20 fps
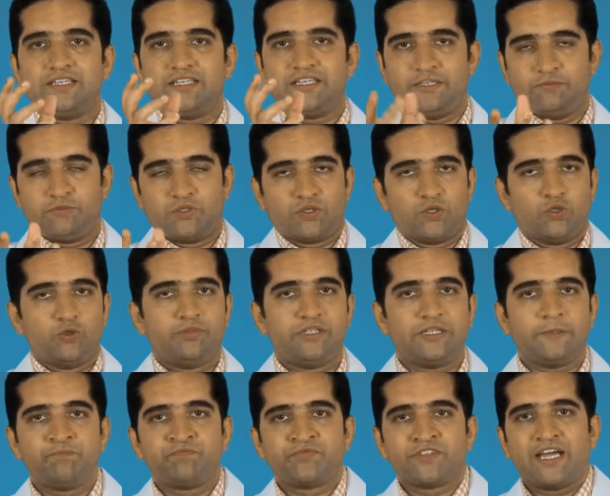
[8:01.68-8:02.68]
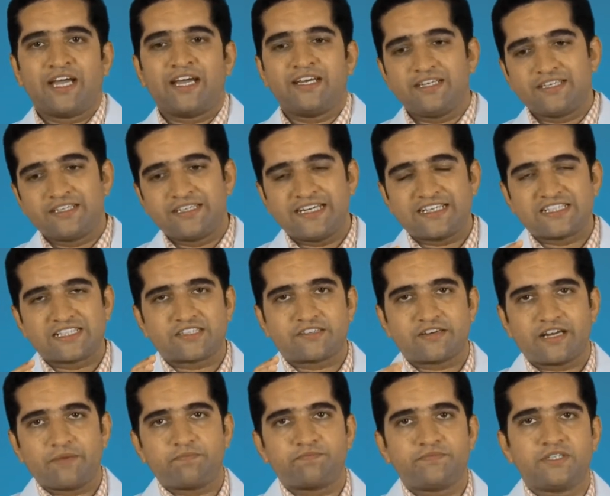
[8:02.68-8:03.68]
hemoglobin, and it gets
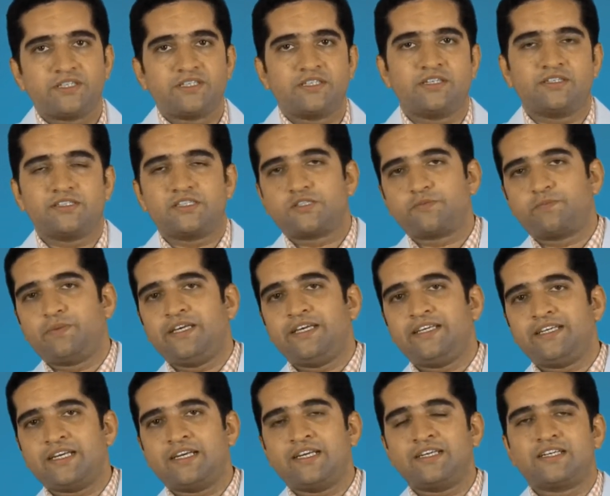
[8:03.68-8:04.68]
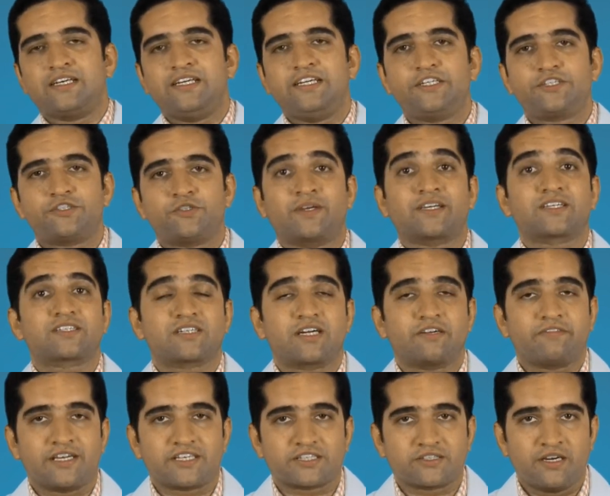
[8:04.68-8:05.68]
trapped in the spleen and it leads to
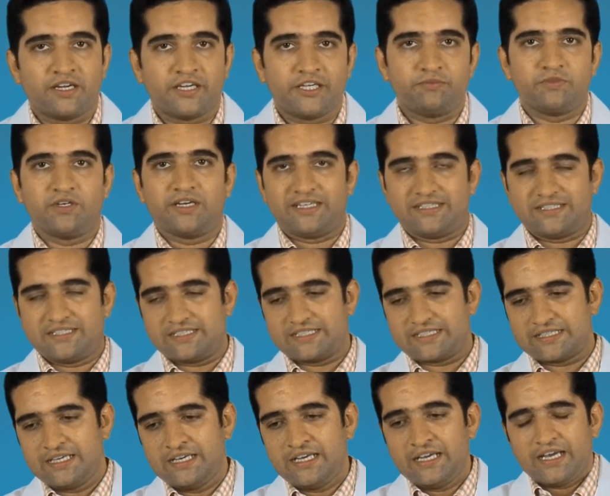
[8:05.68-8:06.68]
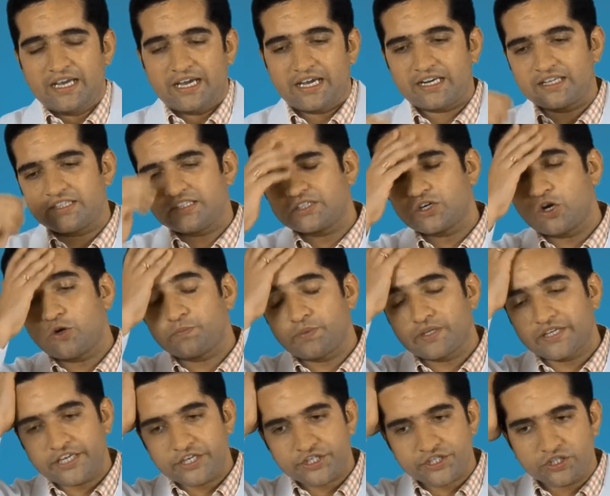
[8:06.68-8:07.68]
extravascular hemolysis. Another
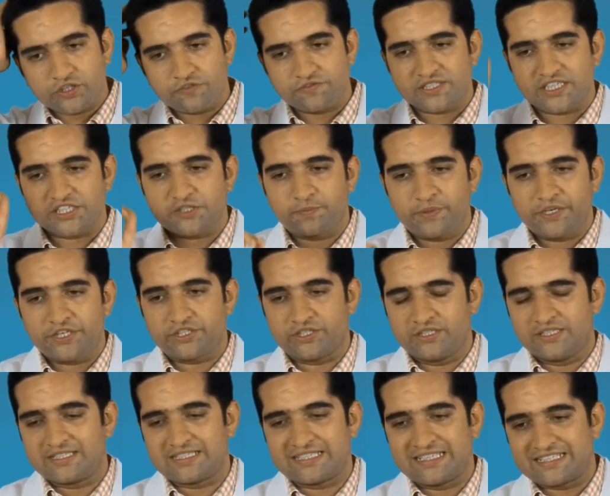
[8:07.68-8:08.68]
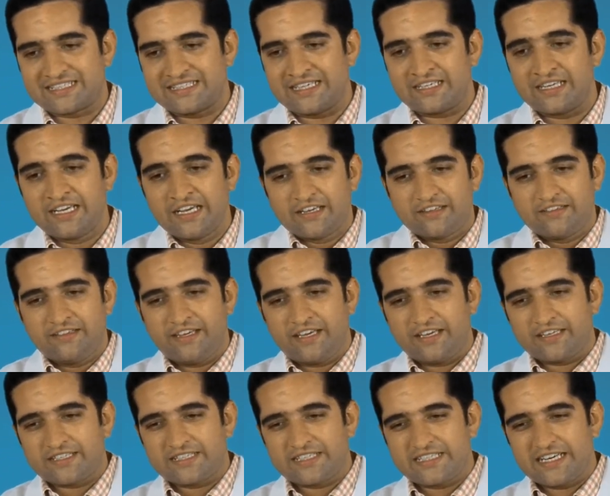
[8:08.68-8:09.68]
complication of such patients is that
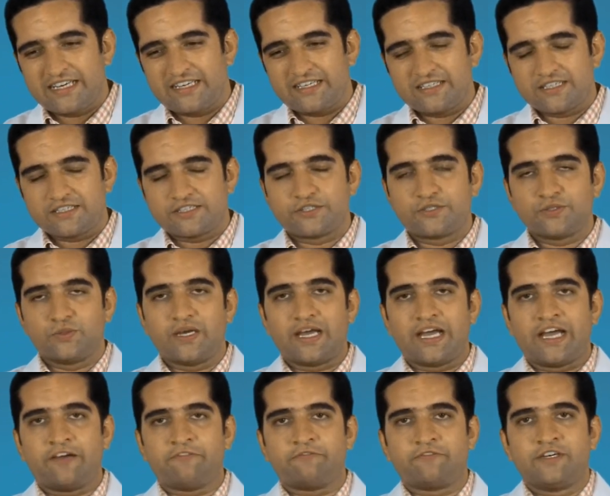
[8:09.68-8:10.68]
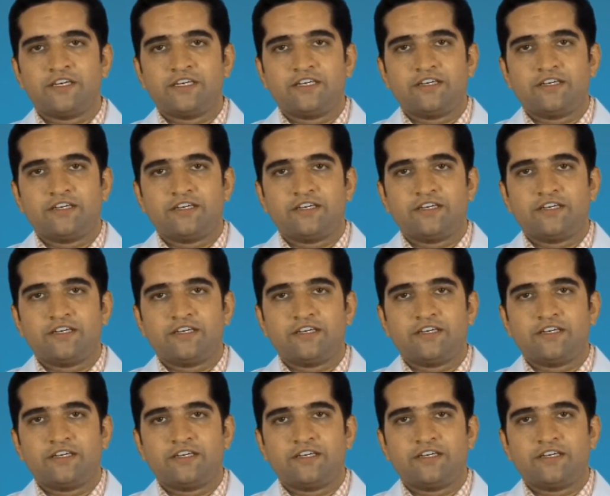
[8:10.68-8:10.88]
they tend to have